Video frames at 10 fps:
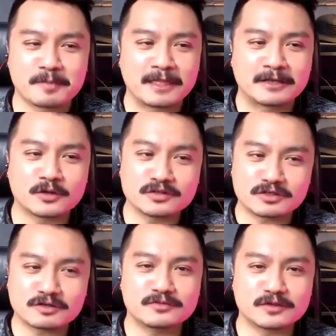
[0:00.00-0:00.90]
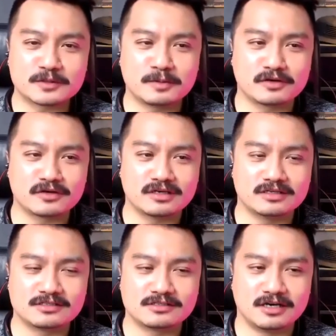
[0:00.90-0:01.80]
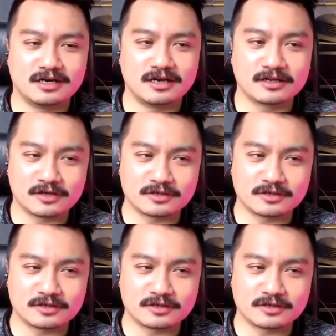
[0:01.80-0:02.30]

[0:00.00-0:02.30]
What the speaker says: So in terms of experience and